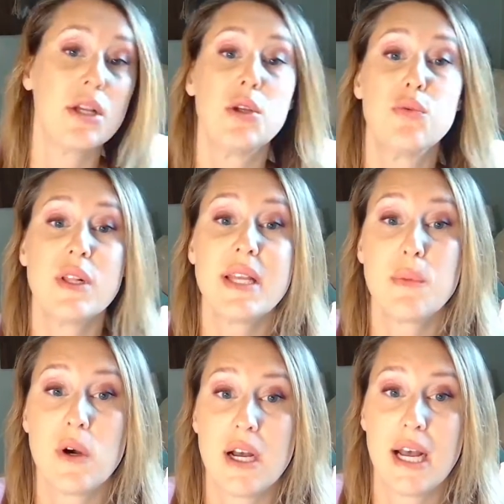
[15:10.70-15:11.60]
you really
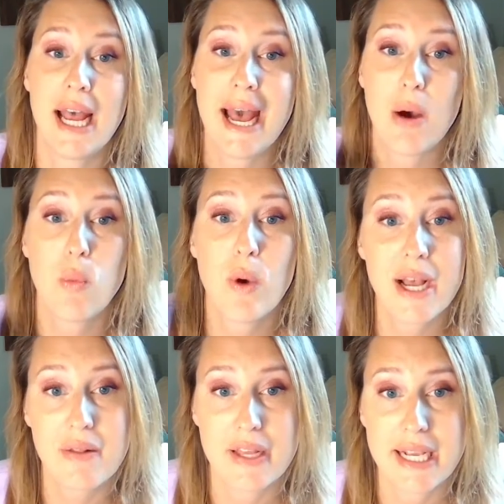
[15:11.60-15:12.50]
want a how
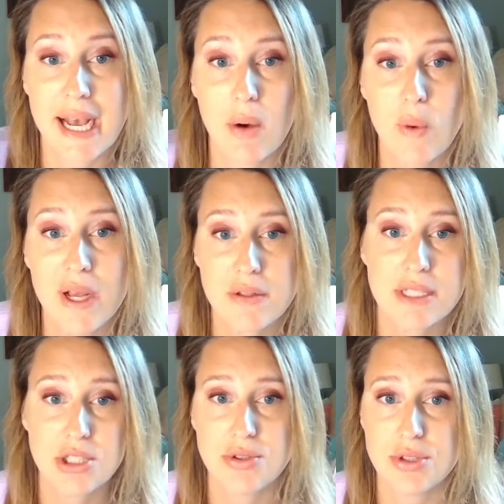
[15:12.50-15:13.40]
well
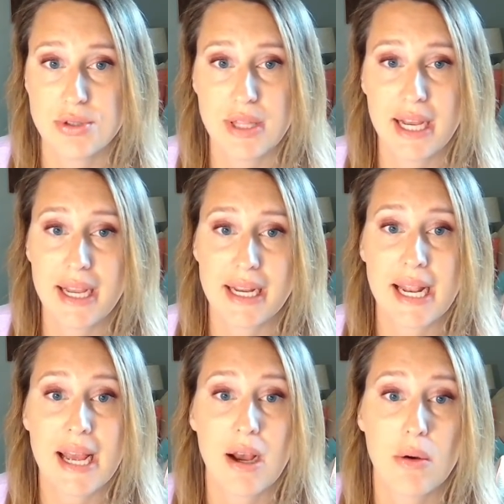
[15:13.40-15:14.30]
did you do that and
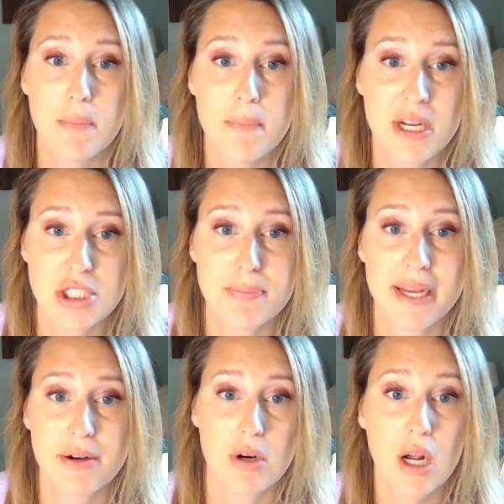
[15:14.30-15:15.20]
how much
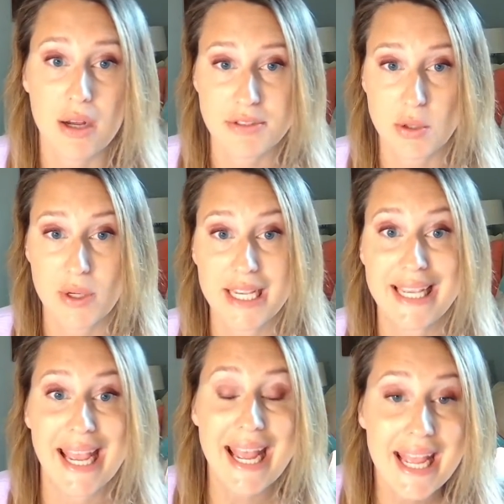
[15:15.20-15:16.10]
better off? So
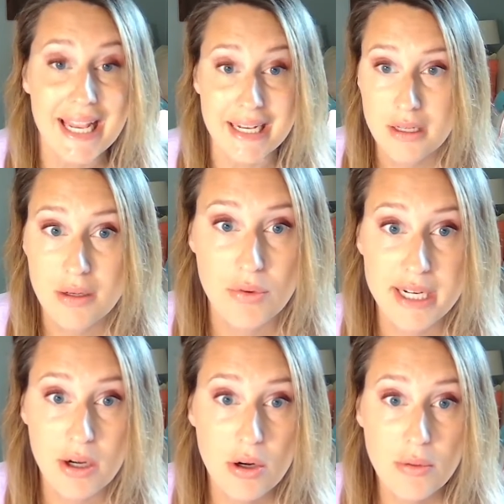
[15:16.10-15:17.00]
again,
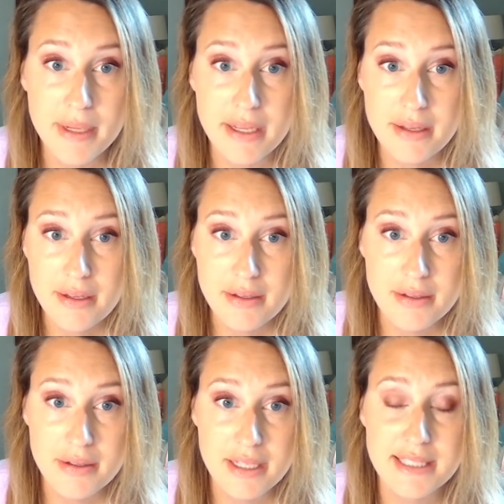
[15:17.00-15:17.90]
rehoming
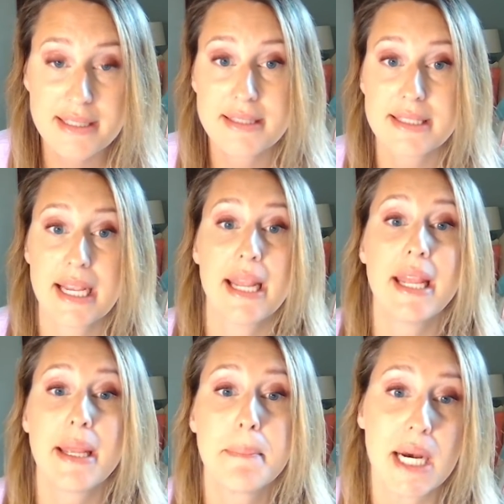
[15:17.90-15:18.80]
isn't
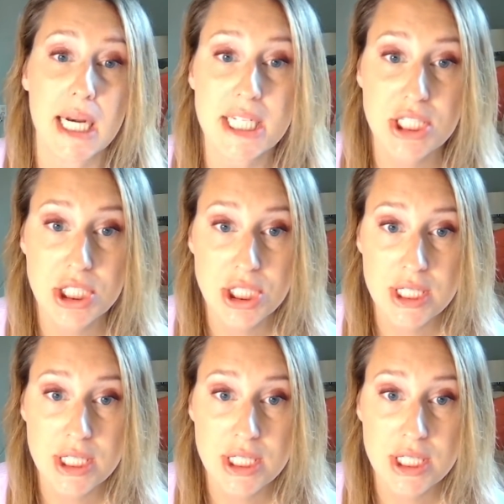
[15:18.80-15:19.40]
saying much